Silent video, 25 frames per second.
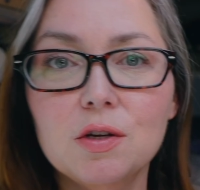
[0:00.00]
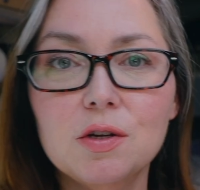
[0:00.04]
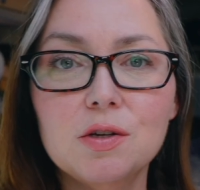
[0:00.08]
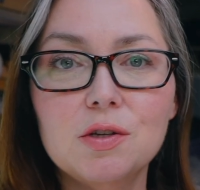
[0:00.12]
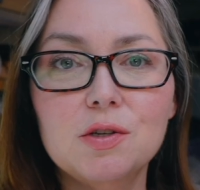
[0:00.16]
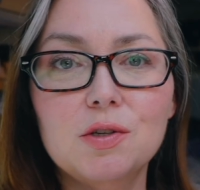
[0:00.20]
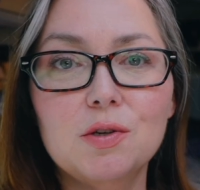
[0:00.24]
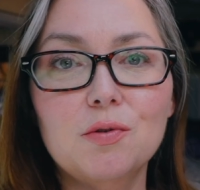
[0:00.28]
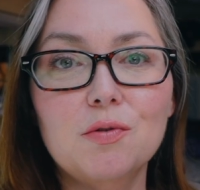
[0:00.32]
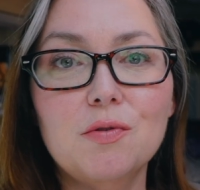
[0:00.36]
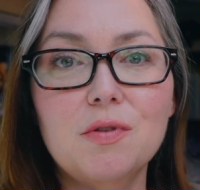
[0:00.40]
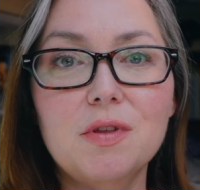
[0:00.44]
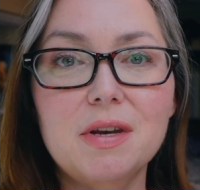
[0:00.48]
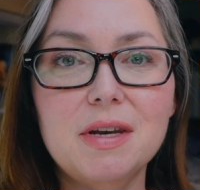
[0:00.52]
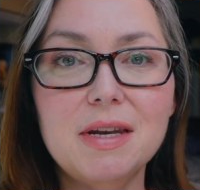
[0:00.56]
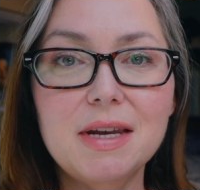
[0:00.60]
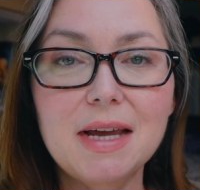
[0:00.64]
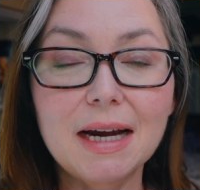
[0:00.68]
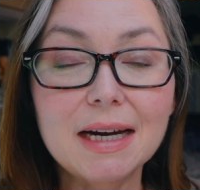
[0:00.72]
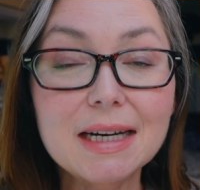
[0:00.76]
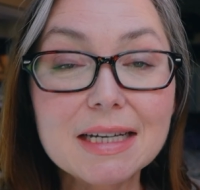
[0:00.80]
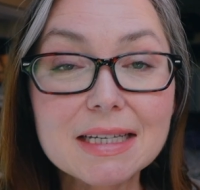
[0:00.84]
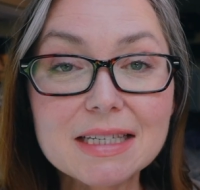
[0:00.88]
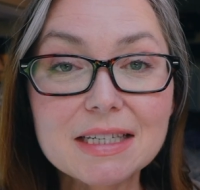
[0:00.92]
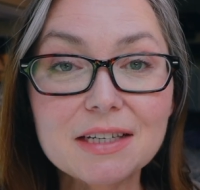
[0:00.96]
So the
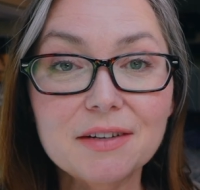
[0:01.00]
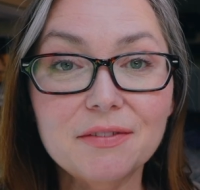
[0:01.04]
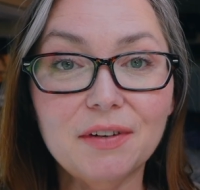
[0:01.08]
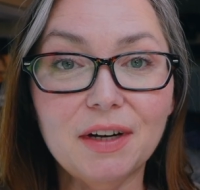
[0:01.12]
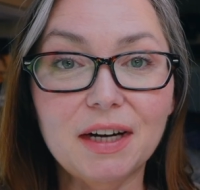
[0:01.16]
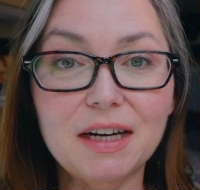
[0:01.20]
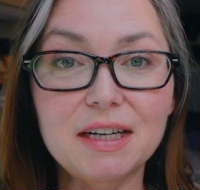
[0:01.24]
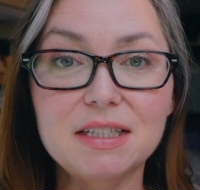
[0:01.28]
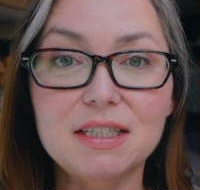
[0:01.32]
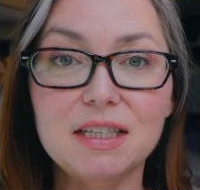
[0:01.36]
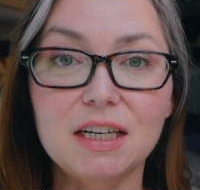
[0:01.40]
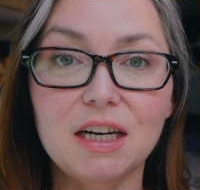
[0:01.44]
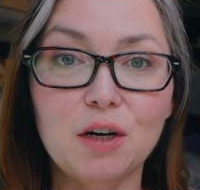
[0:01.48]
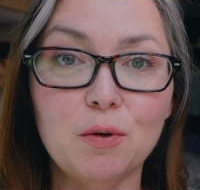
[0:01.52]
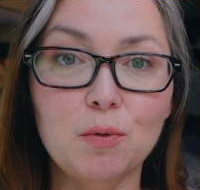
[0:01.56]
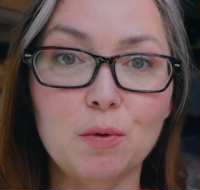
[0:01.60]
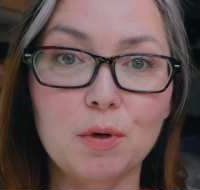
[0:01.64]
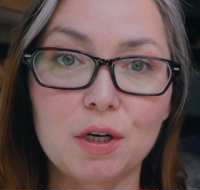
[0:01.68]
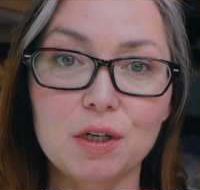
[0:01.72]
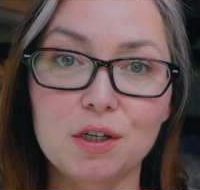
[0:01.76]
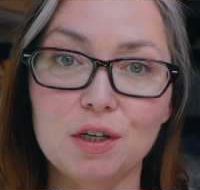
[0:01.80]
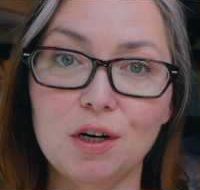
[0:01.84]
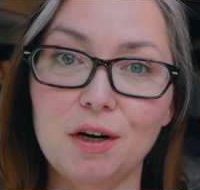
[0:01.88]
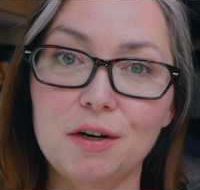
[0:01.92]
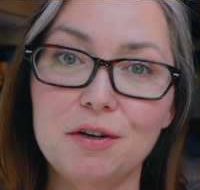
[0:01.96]
next device that I
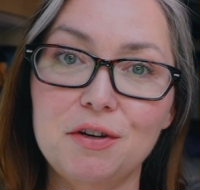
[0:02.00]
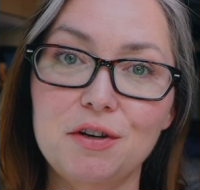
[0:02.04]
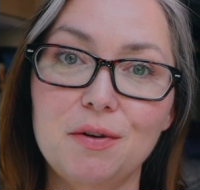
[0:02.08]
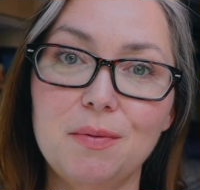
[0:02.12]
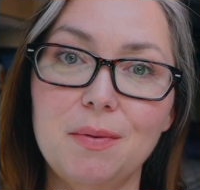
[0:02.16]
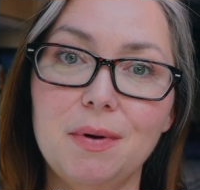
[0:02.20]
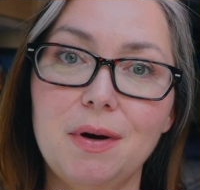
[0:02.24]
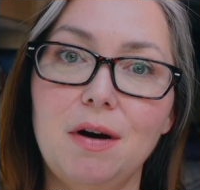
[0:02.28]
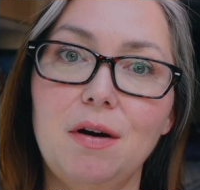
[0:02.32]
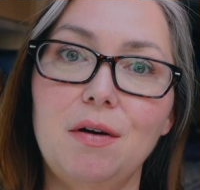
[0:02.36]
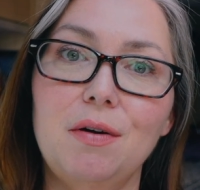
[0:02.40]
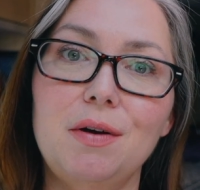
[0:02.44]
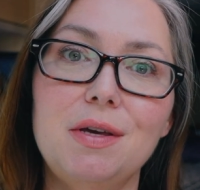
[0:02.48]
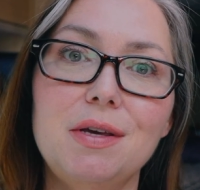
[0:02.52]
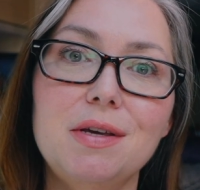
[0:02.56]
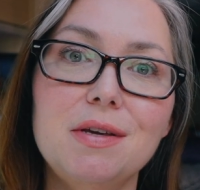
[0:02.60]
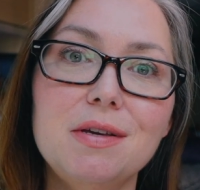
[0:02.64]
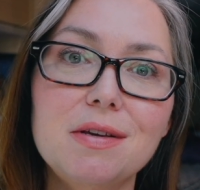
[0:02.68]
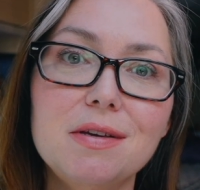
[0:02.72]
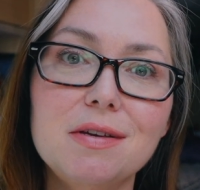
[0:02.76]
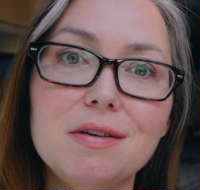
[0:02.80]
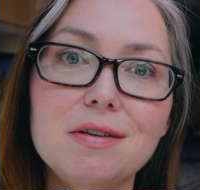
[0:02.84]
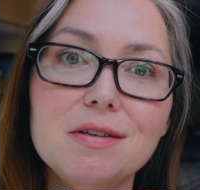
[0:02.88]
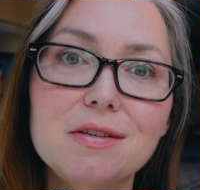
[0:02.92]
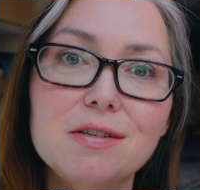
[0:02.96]
want to talk to you about
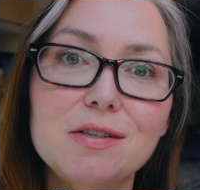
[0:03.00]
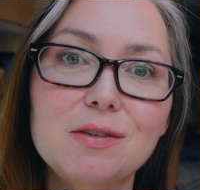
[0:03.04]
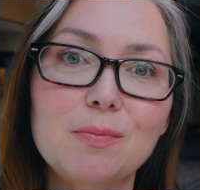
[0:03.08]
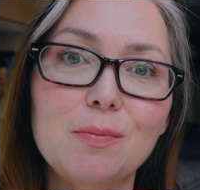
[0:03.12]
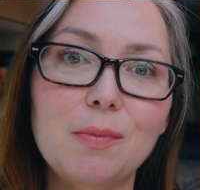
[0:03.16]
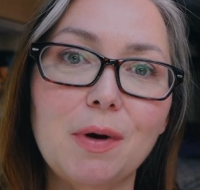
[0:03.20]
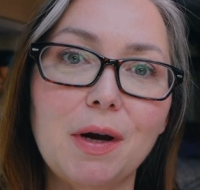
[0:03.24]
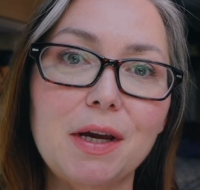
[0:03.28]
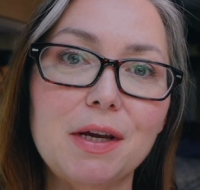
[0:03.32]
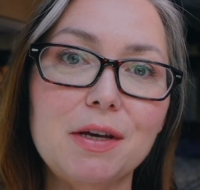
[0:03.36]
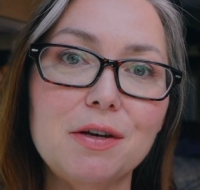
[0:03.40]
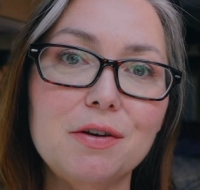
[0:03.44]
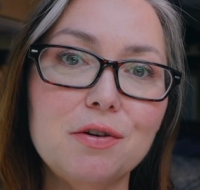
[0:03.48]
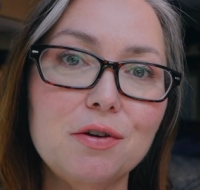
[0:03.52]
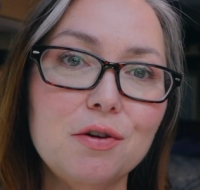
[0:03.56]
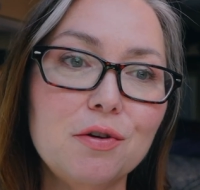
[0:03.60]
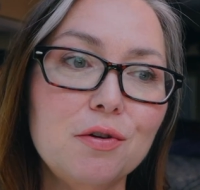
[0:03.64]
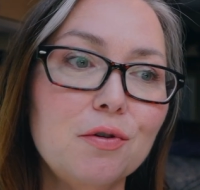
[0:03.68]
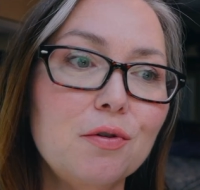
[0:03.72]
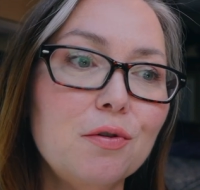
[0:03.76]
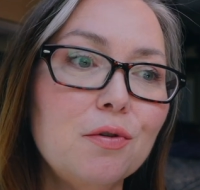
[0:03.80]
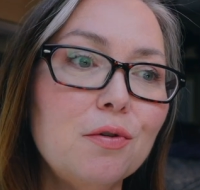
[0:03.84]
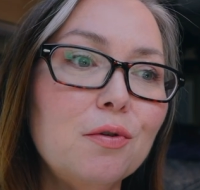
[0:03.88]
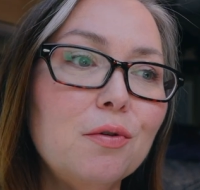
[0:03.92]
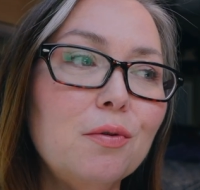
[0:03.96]
is my
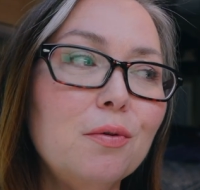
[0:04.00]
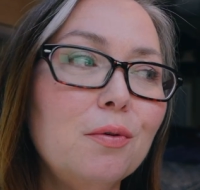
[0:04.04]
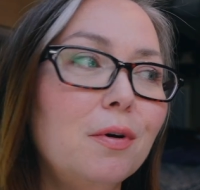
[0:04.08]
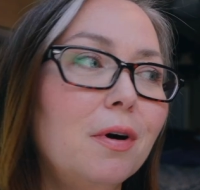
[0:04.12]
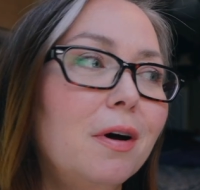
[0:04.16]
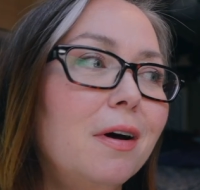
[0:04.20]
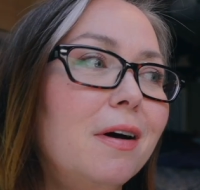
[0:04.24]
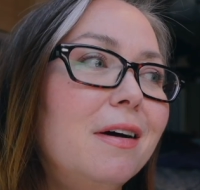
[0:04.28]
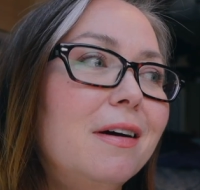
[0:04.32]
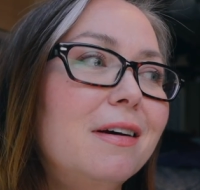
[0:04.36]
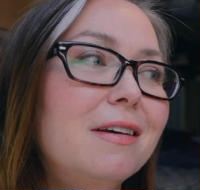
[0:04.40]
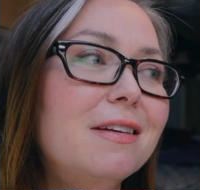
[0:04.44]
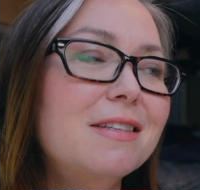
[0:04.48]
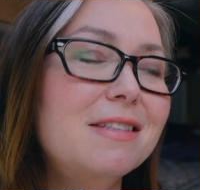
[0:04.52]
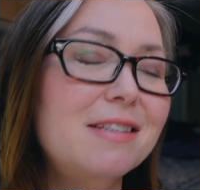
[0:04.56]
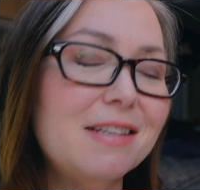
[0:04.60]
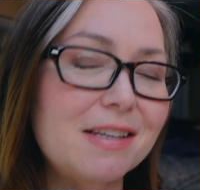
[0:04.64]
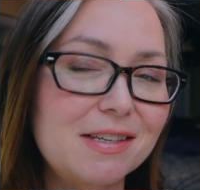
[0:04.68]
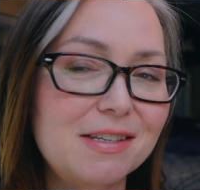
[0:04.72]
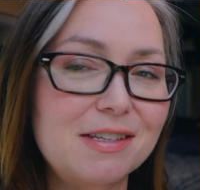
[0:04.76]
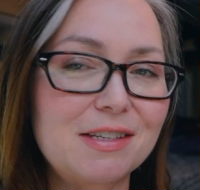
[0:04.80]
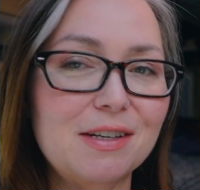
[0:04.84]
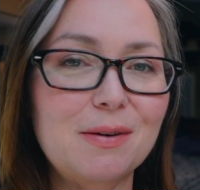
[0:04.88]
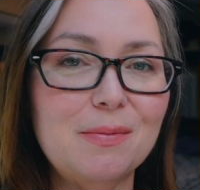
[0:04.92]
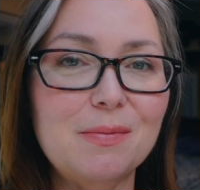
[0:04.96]
new
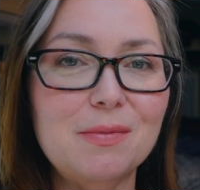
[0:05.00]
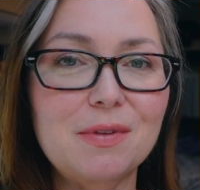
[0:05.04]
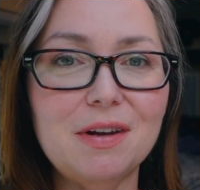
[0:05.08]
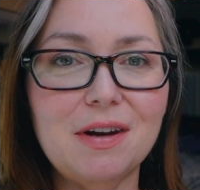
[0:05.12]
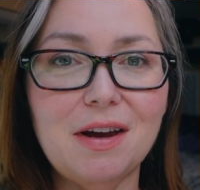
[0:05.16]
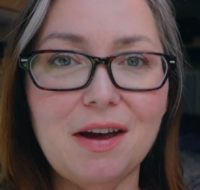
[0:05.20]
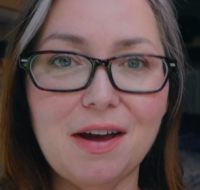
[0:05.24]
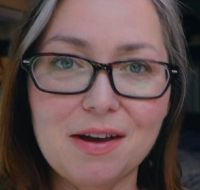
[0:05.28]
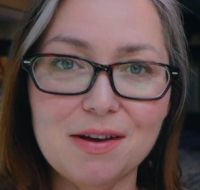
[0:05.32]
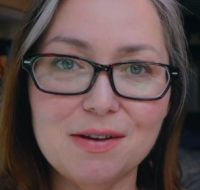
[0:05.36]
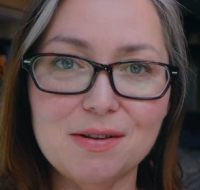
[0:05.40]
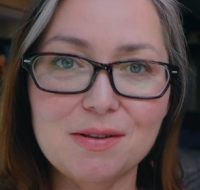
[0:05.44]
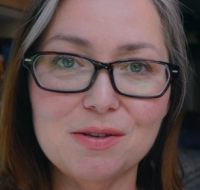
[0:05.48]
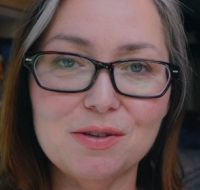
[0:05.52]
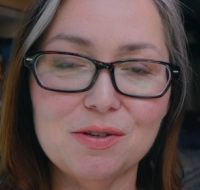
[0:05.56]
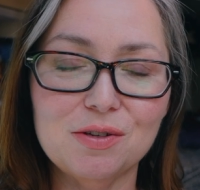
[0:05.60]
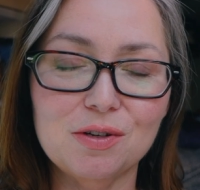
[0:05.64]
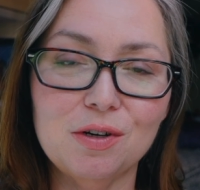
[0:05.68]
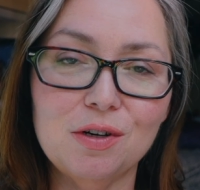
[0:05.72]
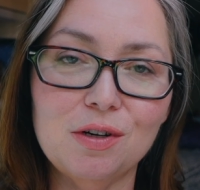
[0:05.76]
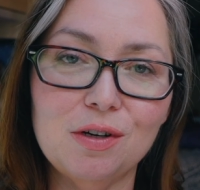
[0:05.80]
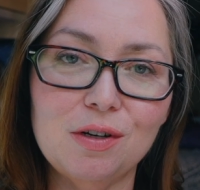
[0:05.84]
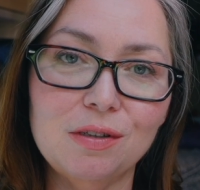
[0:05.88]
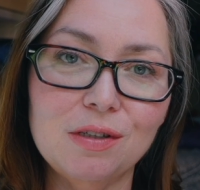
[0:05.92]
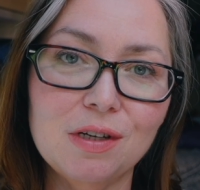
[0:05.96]
system that I
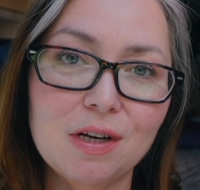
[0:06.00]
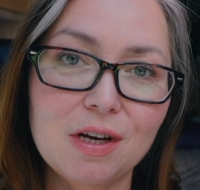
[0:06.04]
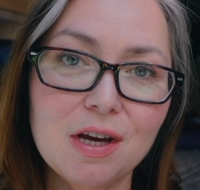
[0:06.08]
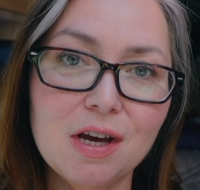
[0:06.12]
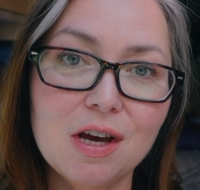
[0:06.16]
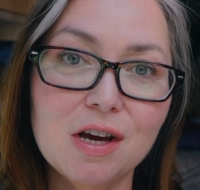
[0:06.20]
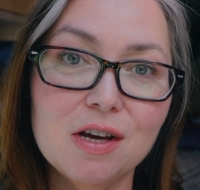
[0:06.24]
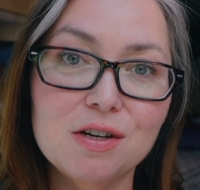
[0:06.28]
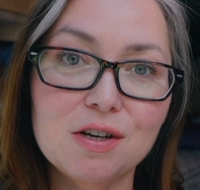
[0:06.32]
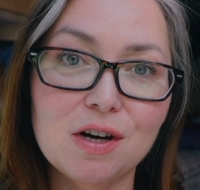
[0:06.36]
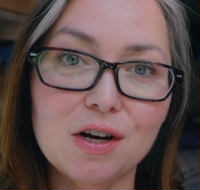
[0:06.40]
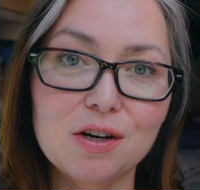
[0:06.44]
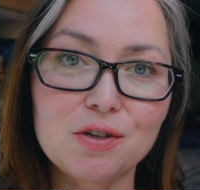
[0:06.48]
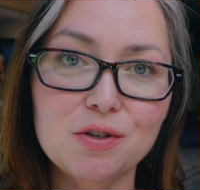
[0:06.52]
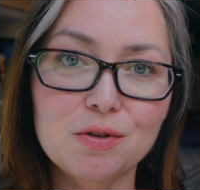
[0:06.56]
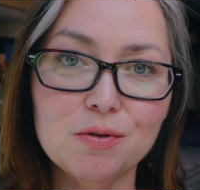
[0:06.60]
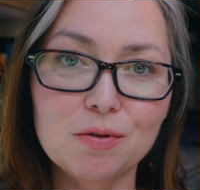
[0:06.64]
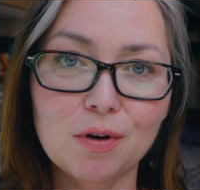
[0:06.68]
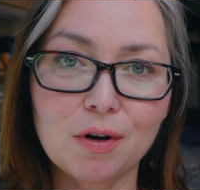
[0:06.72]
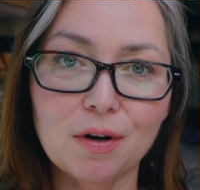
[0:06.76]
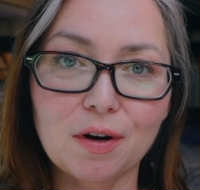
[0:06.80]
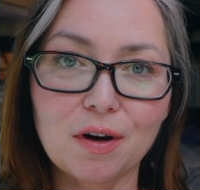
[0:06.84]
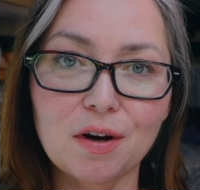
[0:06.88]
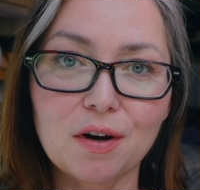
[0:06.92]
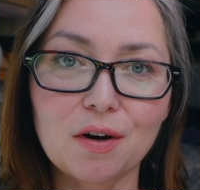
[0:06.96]
installed not too
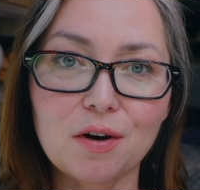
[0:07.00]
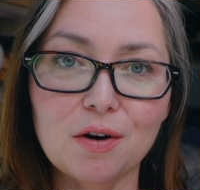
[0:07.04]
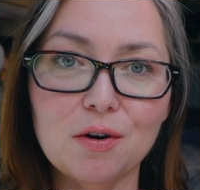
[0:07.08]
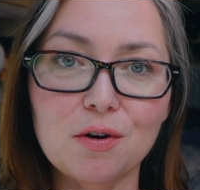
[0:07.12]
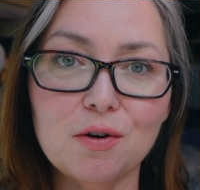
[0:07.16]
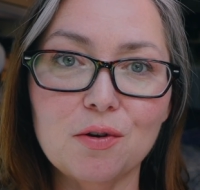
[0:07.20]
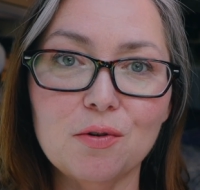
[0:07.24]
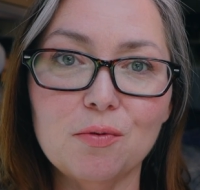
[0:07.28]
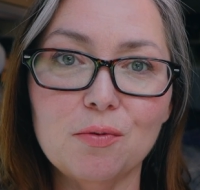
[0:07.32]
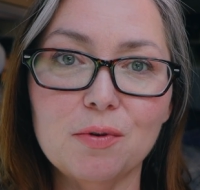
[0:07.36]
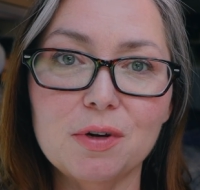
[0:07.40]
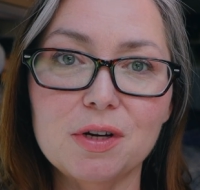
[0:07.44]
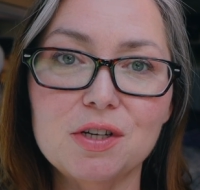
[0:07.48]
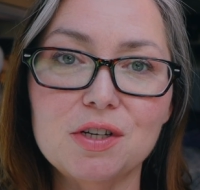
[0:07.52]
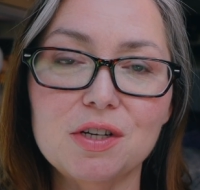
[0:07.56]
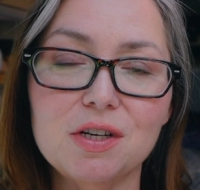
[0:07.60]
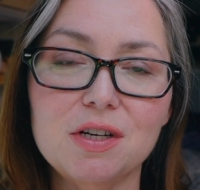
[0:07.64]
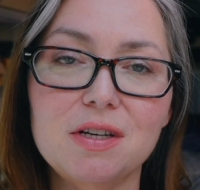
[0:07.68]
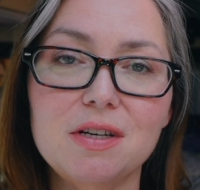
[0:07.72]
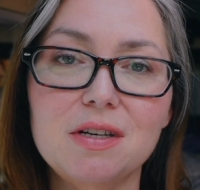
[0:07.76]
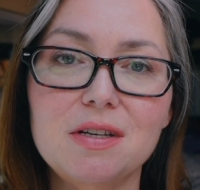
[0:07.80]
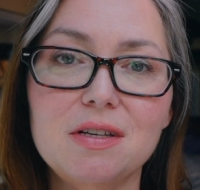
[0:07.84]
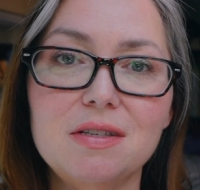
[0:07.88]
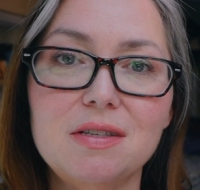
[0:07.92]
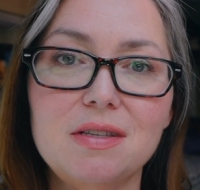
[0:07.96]
long ago, which
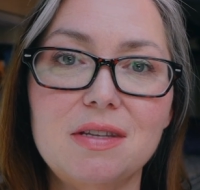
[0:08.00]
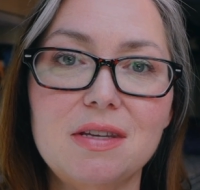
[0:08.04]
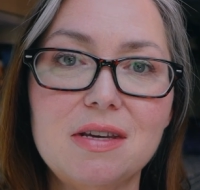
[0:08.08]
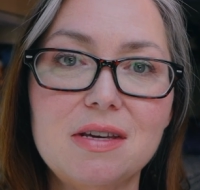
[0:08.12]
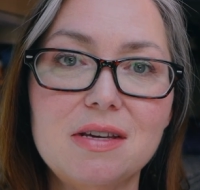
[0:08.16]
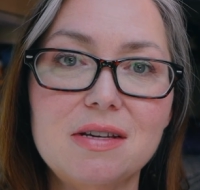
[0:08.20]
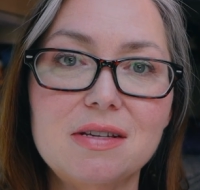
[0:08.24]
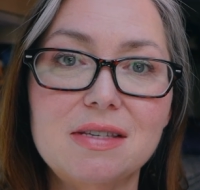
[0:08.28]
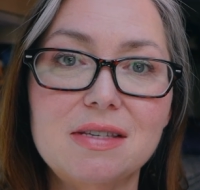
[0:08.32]
is the